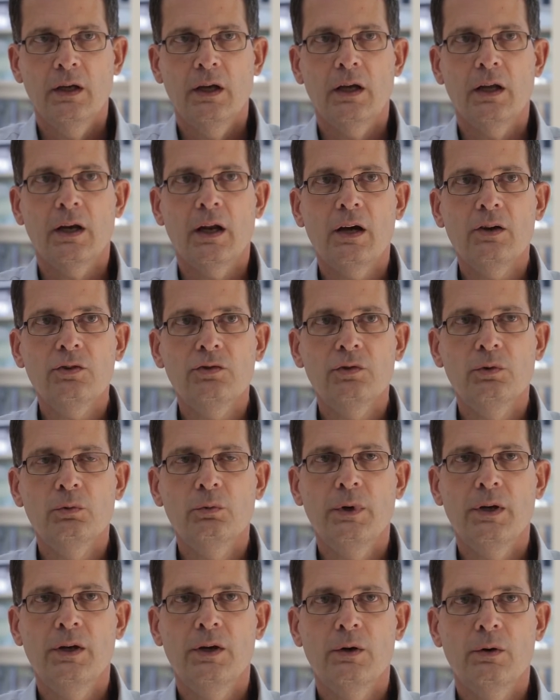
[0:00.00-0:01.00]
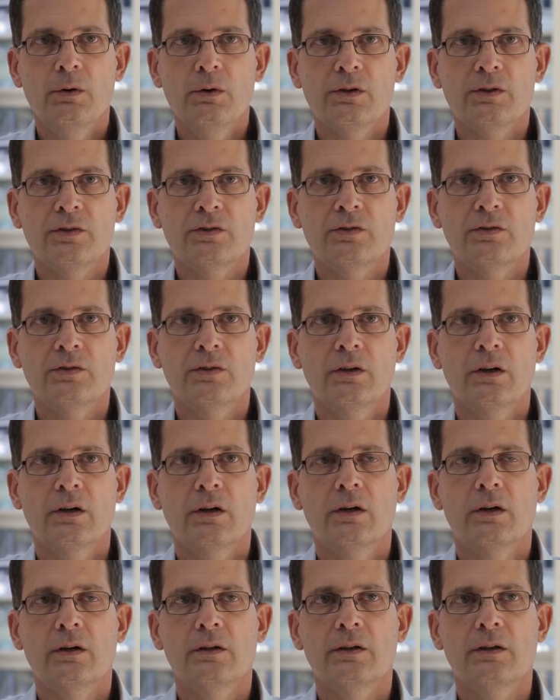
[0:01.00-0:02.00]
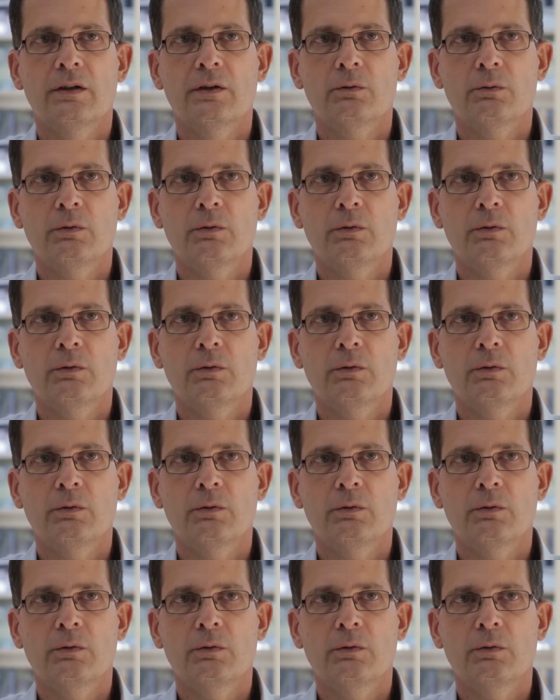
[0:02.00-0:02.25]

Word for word: And also we noticed on the